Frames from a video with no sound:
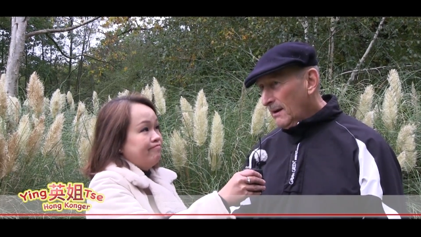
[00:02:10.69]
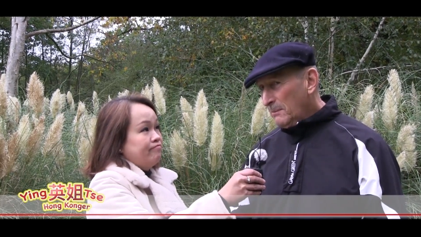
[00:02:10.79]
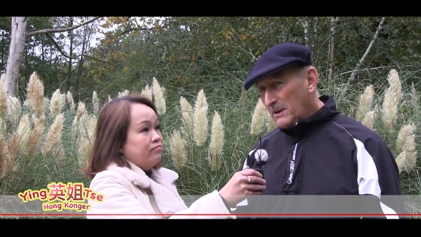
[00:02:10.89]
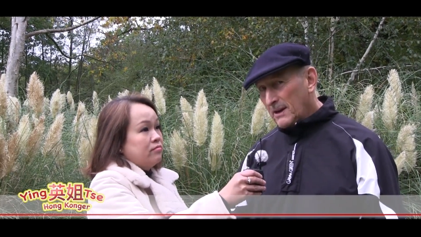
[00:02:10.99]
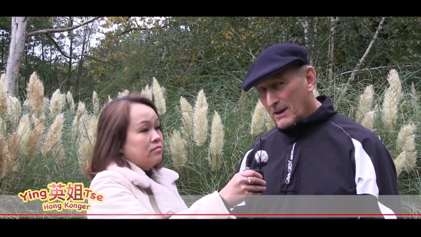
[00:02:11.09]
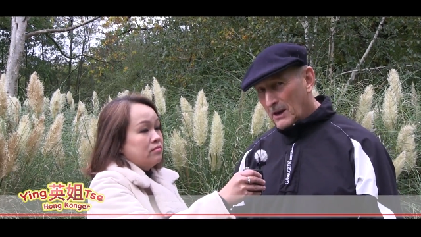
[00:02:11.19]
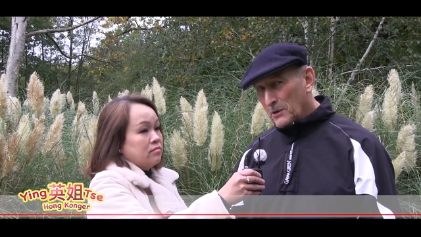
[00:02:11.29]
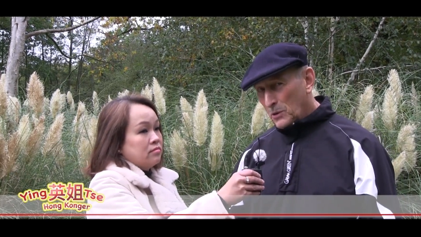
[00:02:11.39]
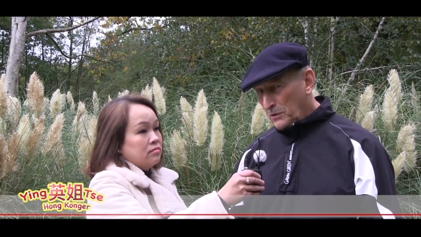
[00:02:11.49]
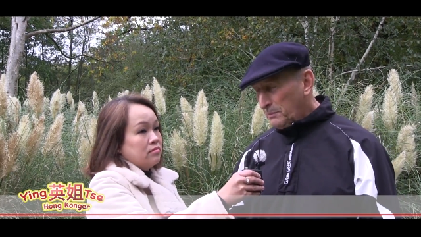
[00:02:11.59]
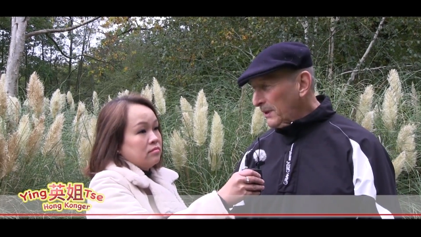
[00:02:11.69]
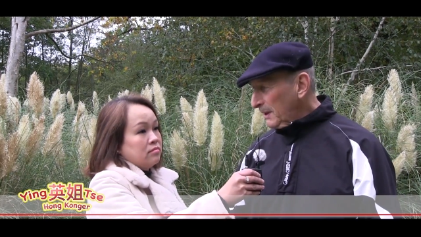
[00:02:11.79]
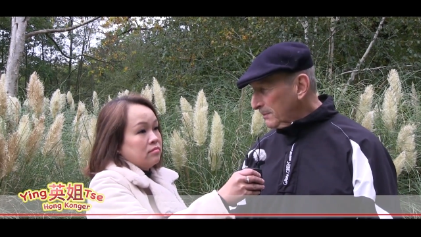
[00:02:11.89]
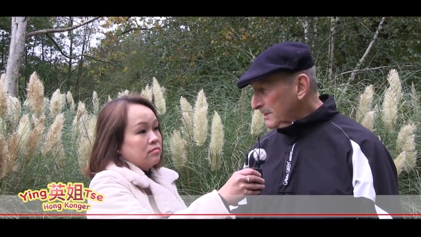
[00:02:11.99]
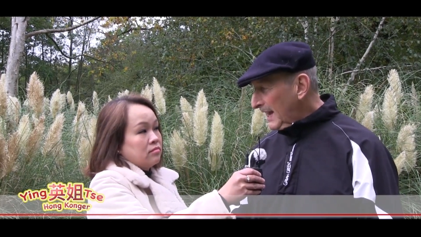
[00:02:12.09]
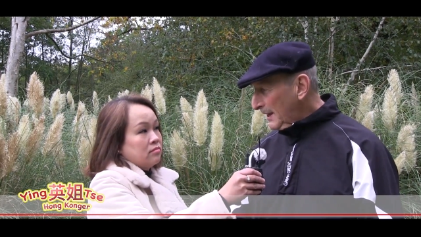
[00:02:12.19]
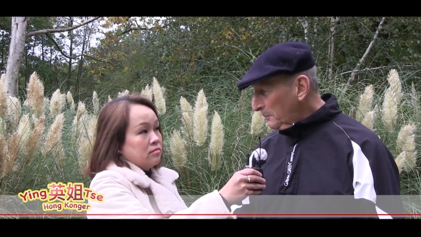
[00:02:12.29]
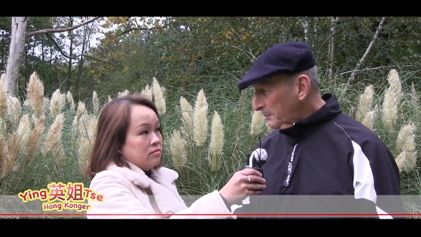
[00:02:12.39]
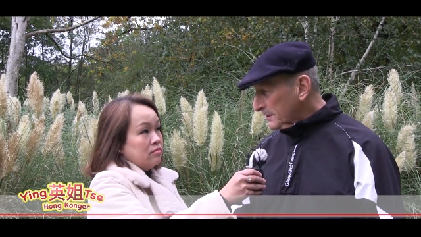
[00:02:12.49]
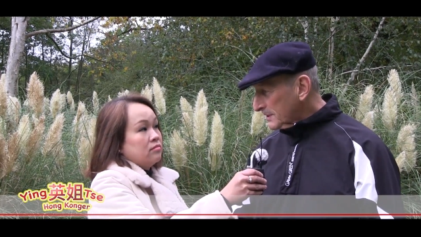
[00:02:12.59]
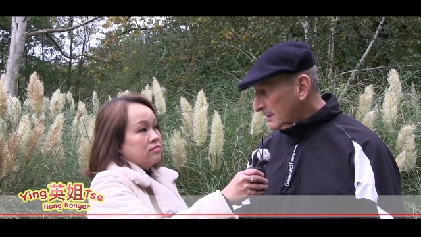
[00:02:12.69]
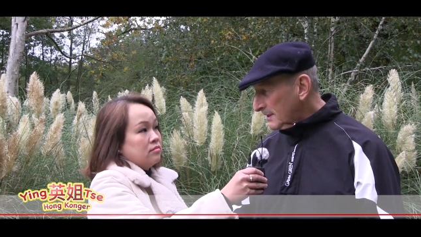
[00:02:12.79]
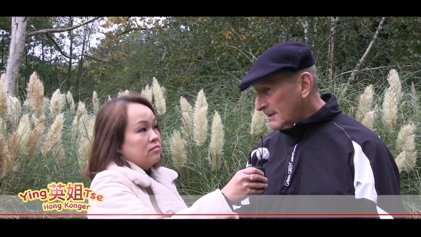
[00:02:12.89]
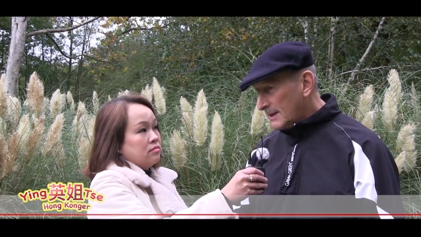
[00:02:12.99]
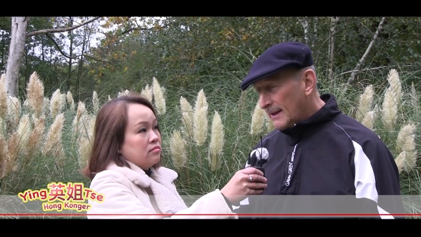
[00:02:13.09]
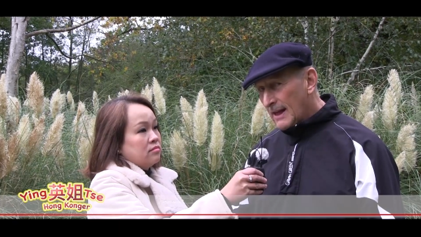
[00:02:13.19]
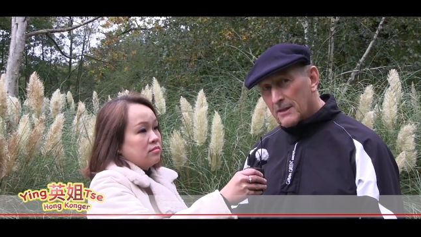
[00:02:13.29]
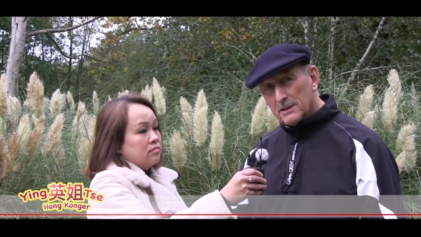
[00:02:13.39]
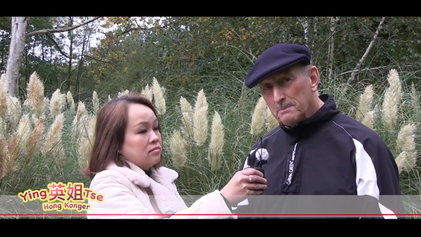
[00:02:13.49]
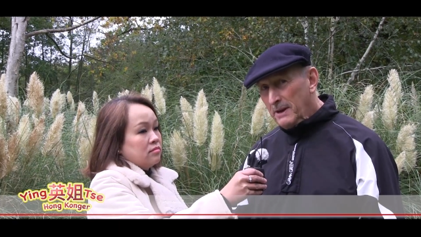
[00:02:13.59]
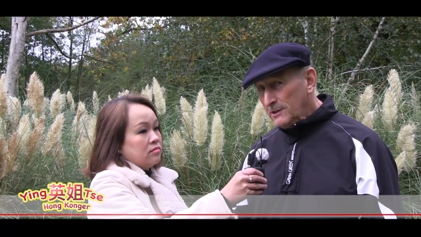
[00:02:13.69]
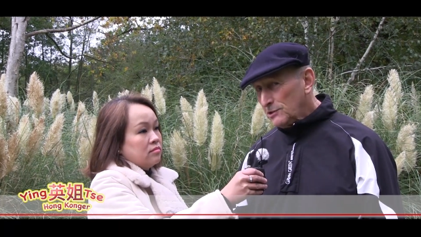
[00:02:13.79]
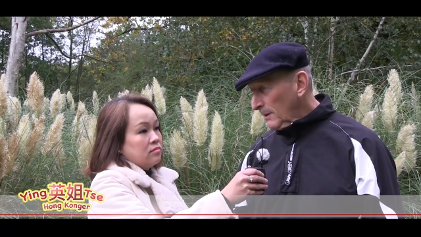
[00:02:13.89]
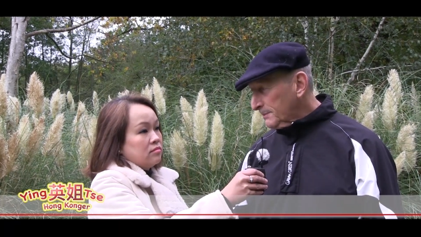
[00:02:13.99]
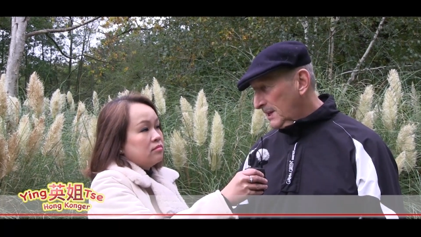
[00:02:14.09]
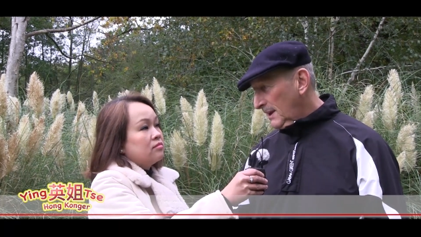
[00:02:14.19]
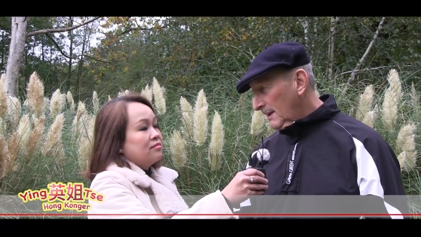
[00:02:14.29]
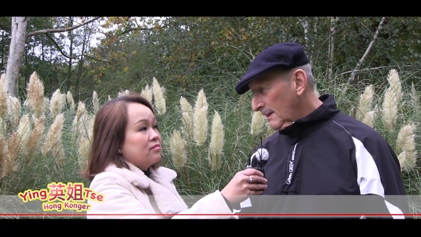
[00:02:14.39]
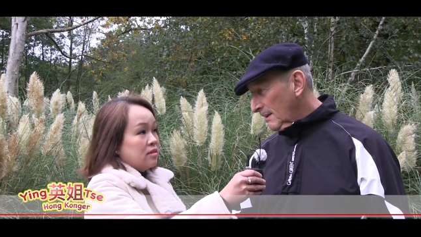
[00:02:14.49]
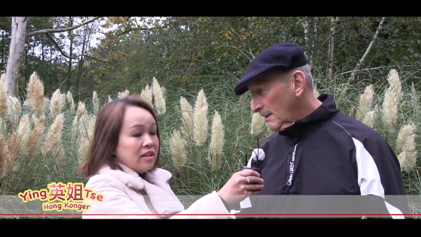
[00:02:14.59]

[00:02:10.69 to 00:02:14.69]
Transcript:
Speaker 1: We need a lot of good people to help us, and there's many jobs here,